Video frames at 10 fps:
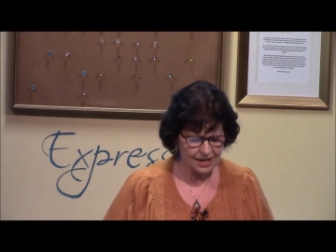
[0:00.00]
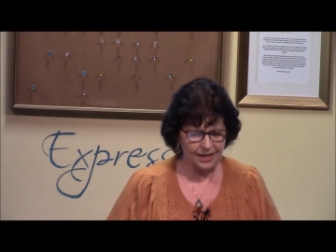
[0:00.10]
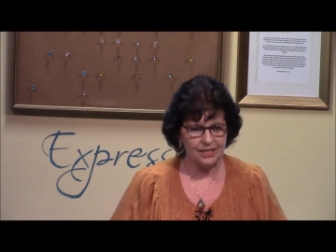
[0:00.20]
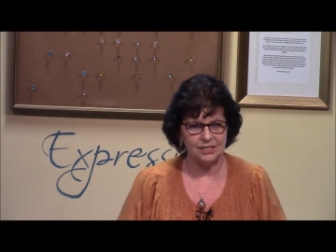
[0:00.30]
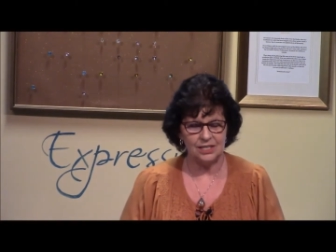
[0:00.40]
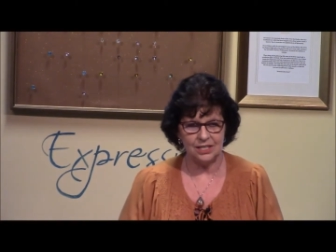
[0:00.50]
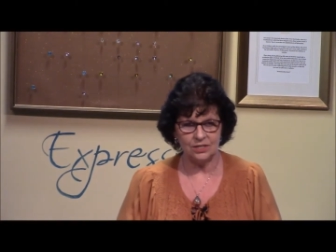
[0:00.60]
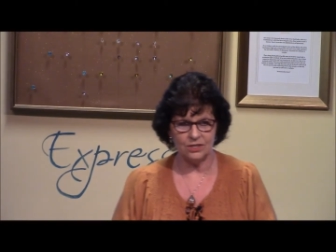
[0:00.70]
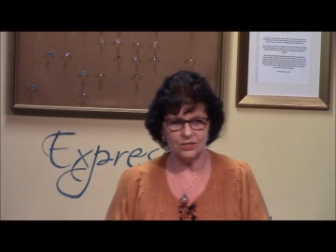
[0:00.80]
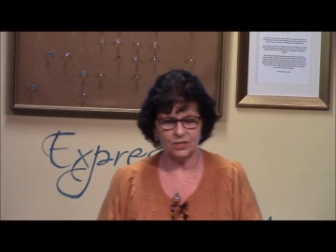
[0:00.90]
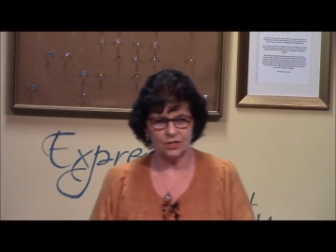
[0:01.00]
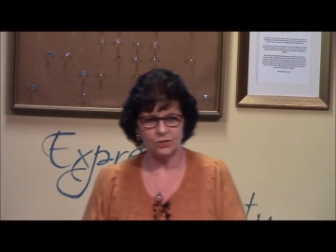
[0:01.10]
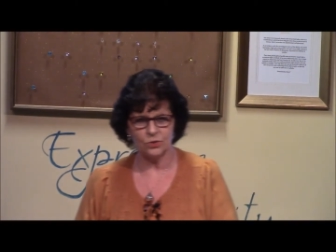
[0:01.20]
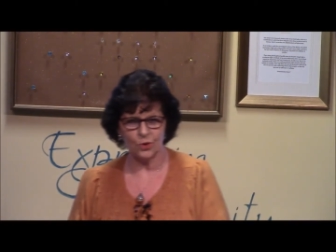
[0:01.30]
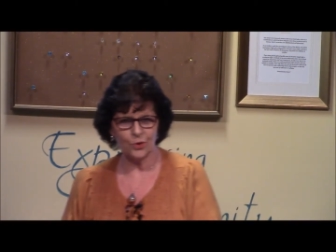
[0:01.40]
can teach us to
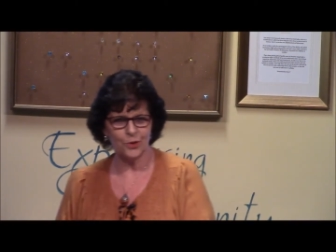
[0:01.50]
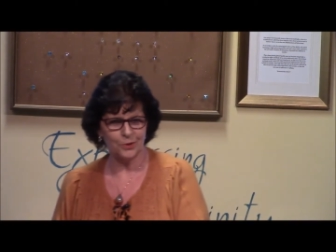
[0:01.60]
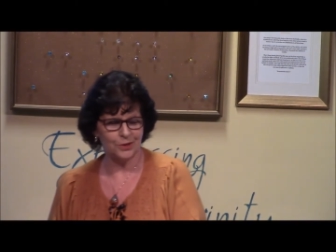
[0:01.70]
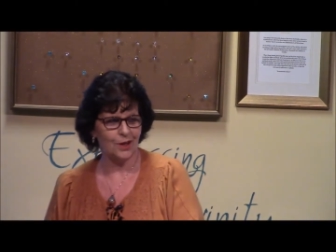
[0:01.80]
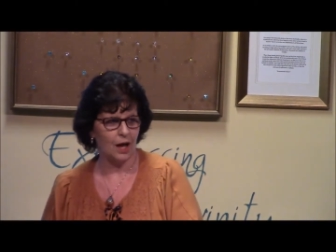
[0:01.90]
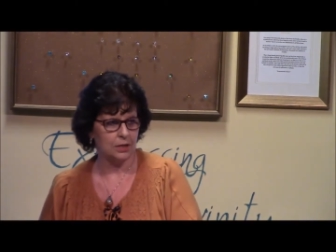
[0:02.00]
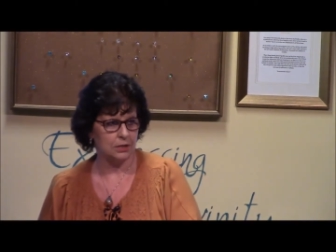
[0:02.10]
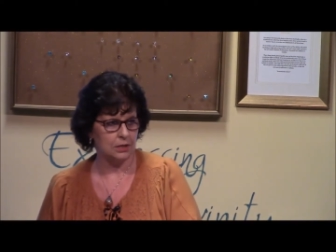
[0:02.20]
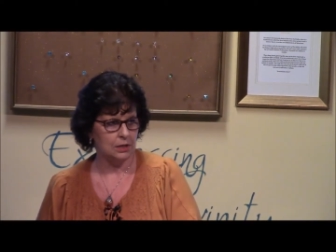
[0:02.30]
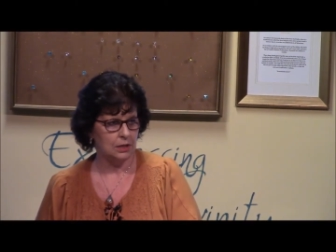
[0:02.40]
control those thoughts,